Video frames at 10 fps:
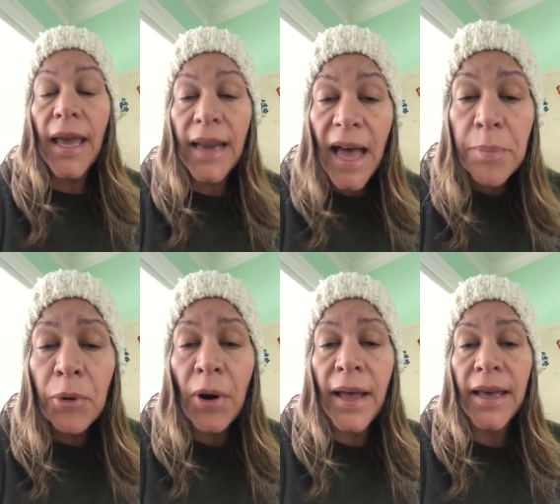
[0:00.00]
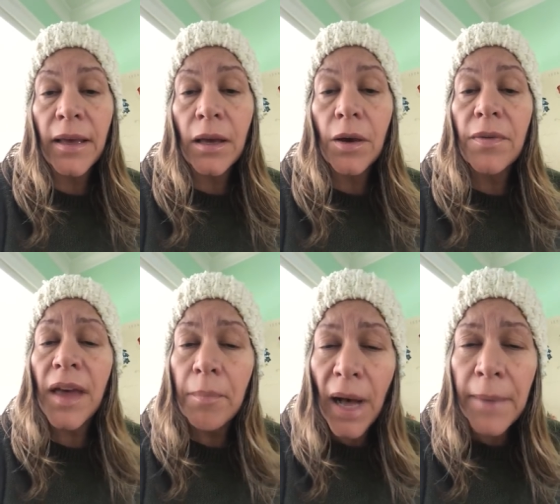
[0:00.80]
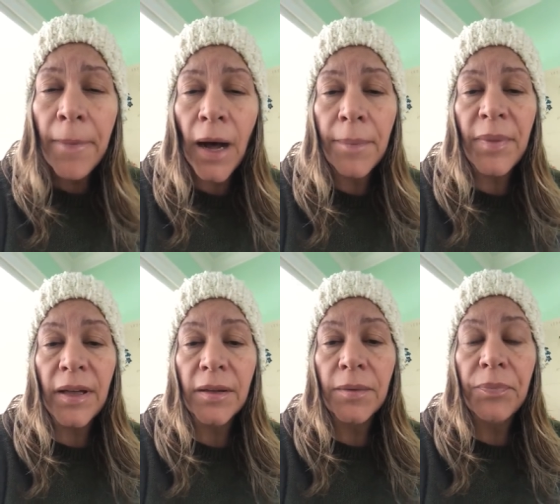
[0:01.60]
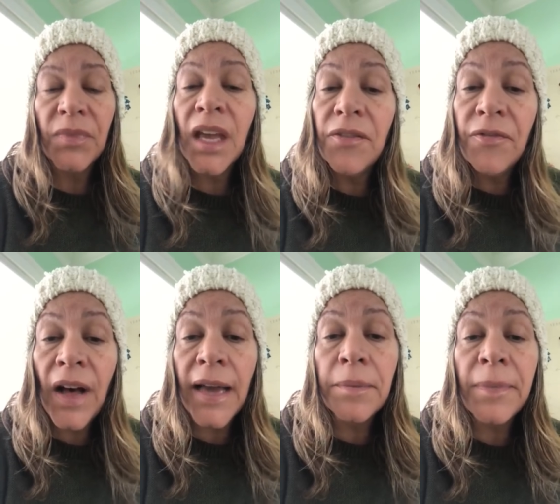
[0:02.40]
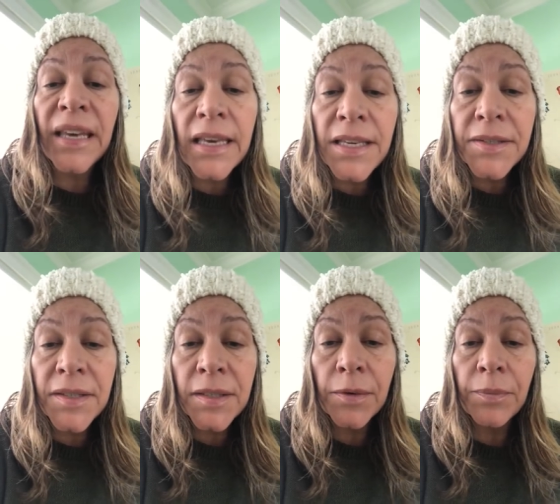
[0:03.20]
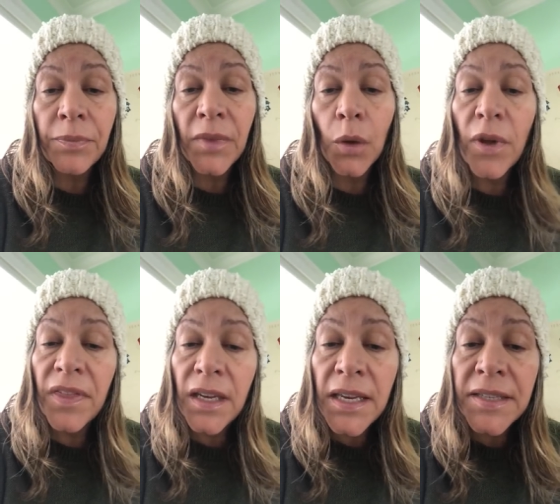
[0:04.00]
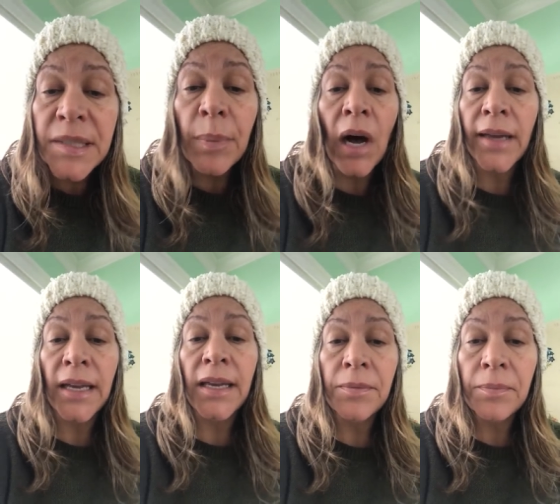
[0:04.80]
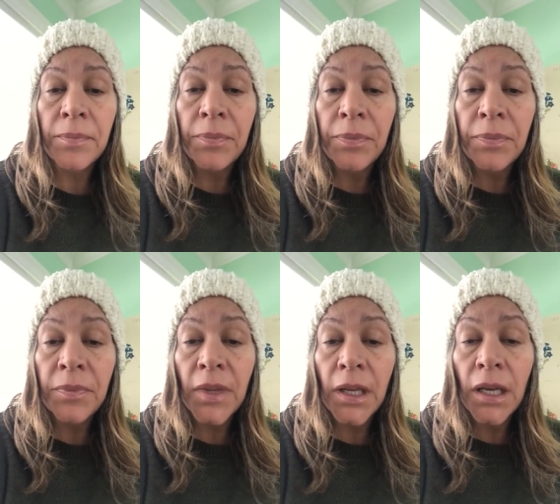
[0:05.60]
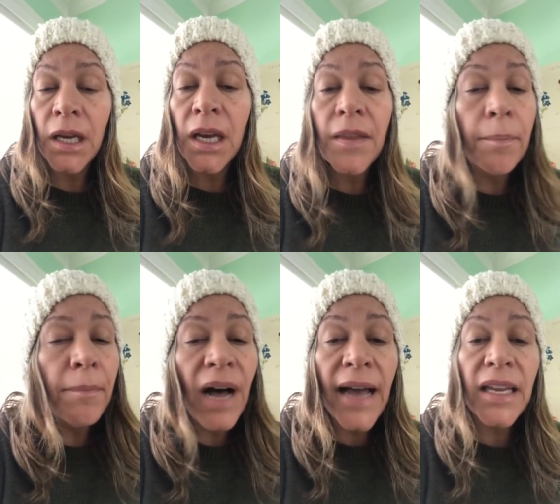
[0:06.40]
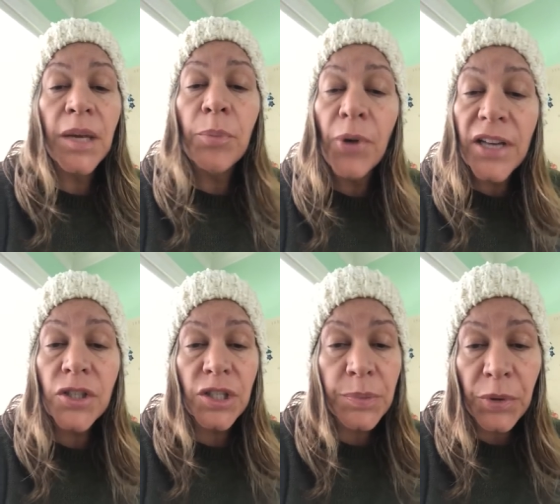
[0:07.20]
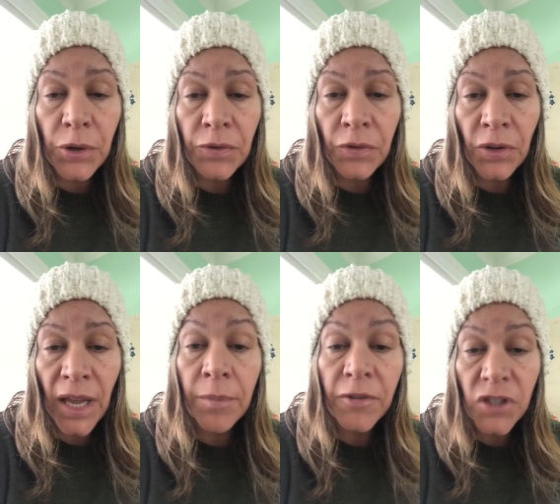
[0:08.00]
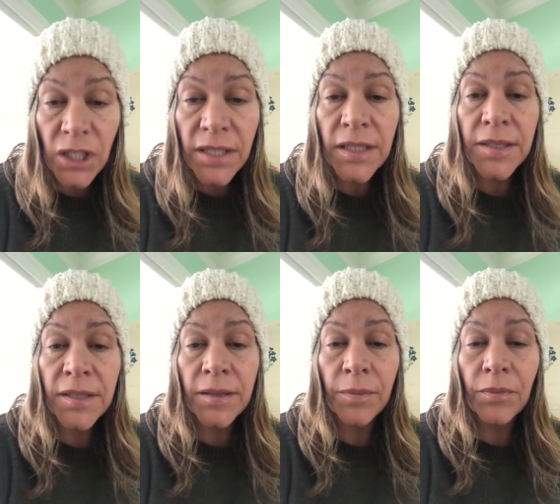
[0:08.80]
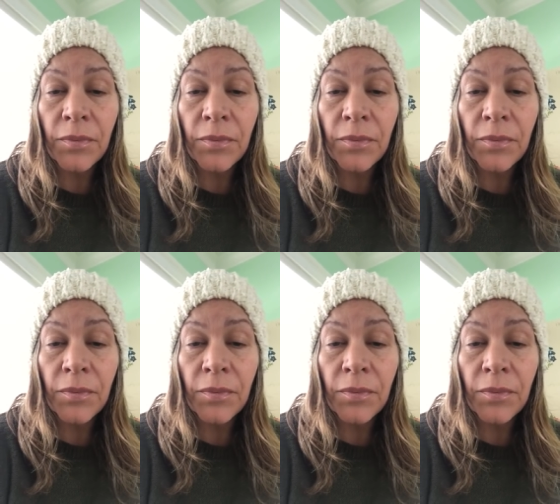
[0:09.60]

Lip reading: And I pray that my Papa can find peace within his body. In the mighty, precious, beautiful name of Jesus.